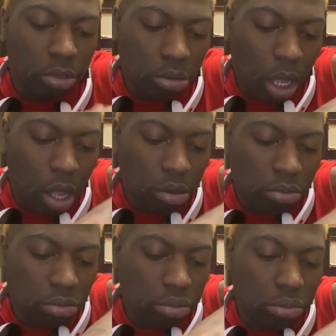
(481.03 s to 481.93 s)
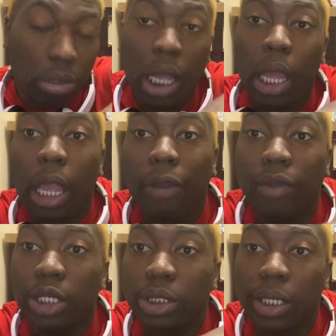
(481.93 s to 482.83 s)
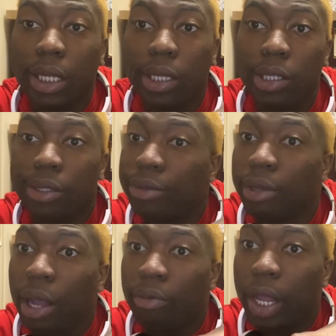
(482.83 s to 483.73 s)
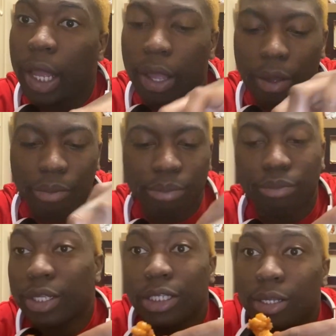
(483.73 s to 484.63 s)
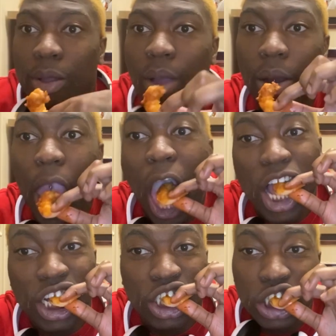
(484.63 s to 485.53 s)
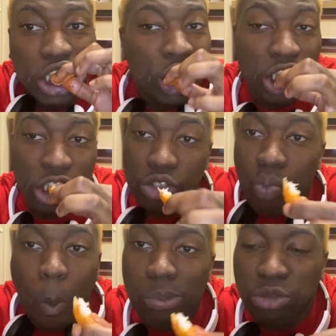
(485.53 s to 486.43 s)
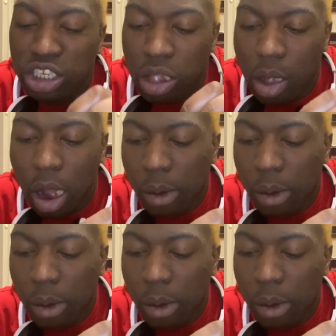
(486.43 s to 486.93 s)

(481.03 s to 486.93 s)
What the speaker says: you know, eventually you gonna wreck it. So, you don't want that. You just don't care.